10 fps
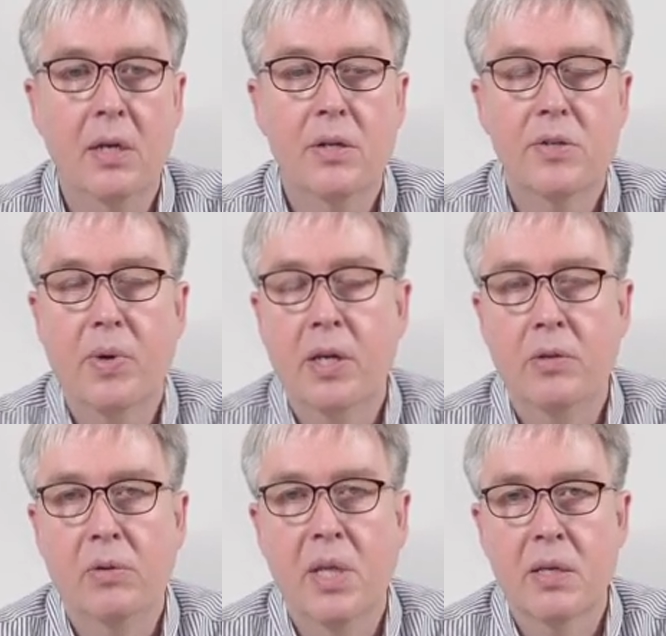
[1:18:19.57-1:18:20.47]
So we could
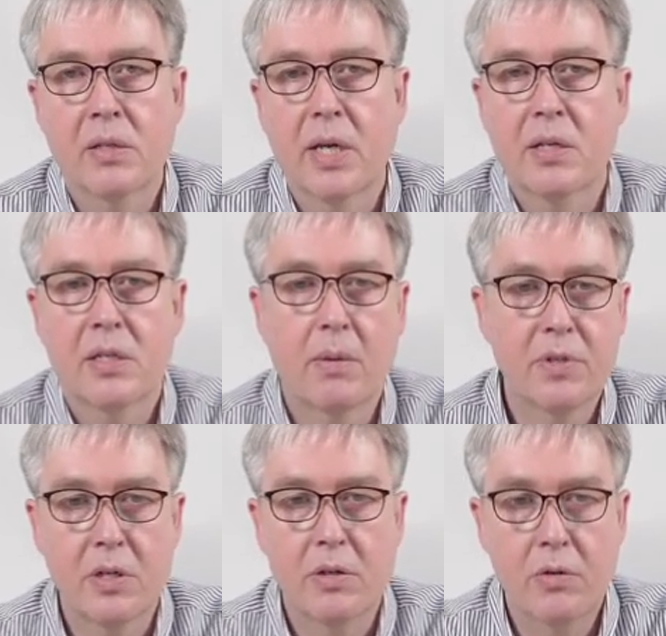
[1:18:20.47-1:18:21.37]
do things like
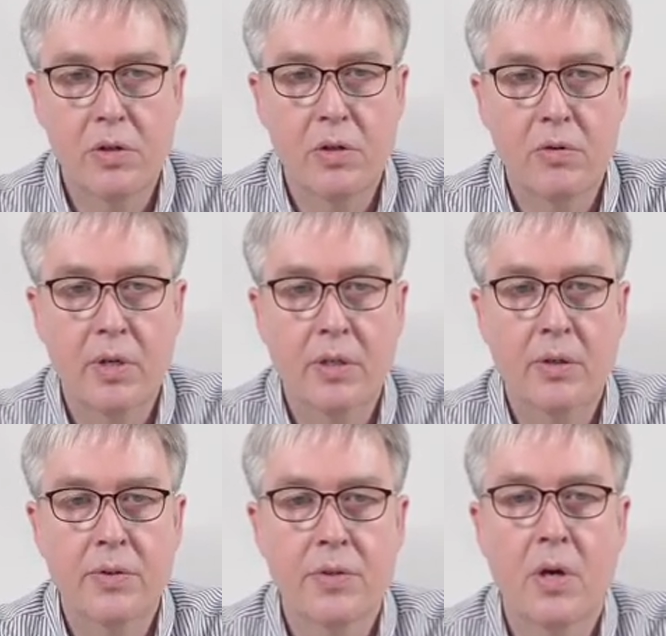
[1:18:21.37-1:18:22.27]
substitution
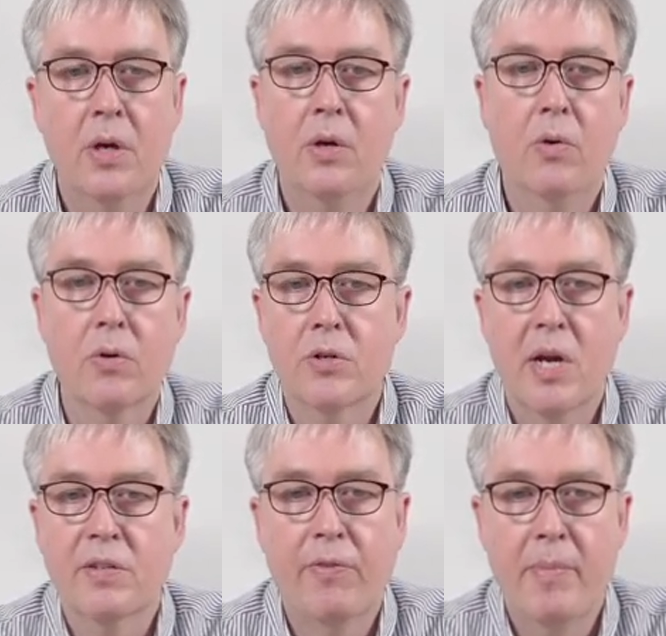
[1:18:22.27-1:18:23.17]
drills or
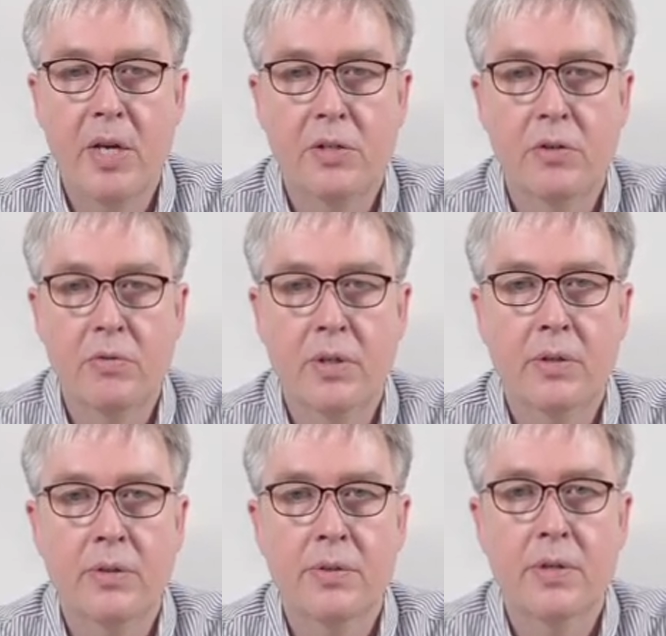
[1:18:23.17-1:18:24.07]
transformation
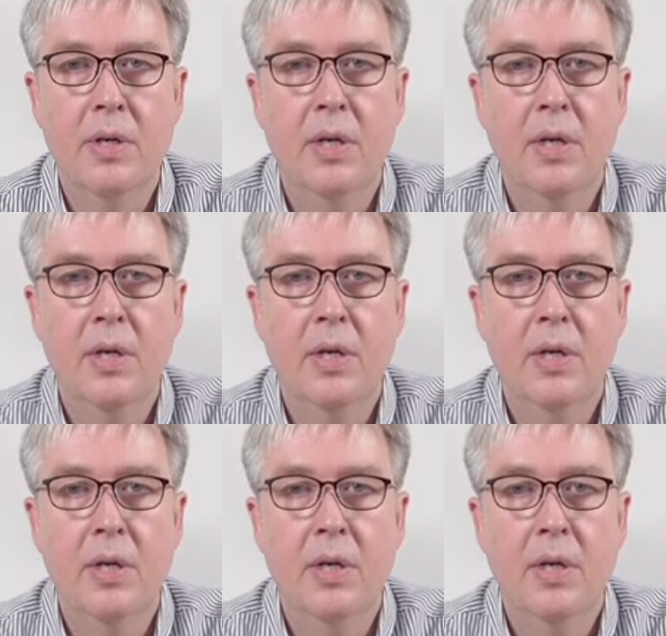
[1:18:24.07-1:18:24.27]
drills.